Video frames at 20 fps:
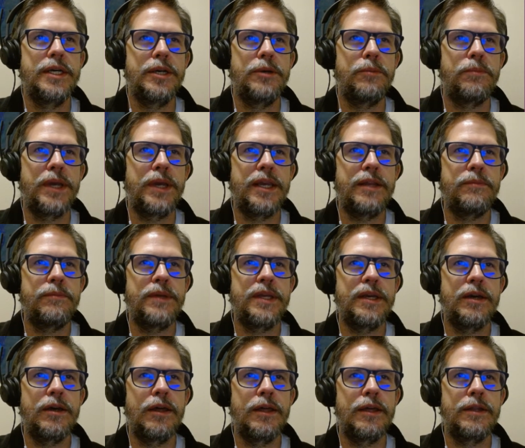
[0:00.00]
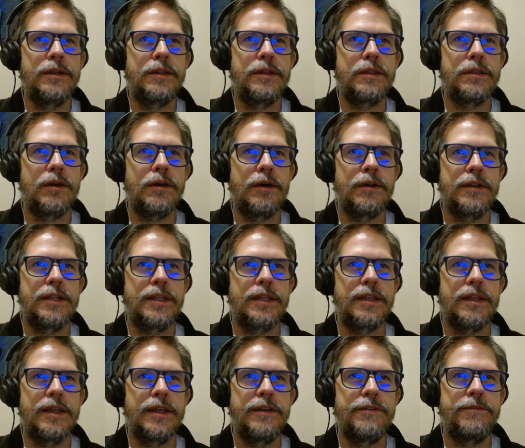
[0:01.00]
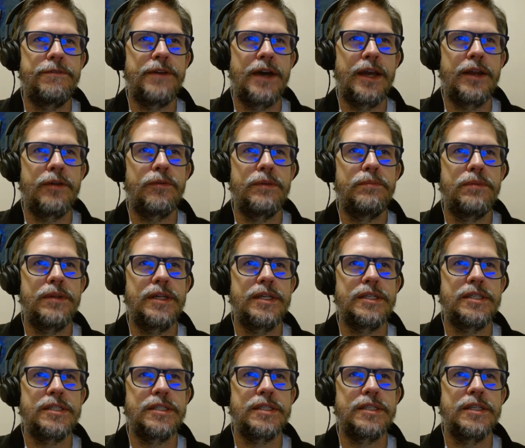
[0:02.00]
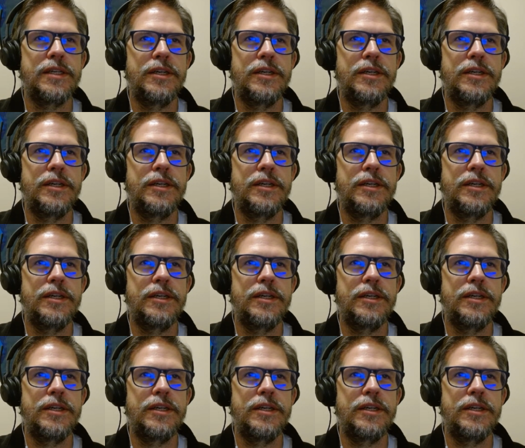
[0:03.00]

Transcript: pain beyond thought and fiery bliss.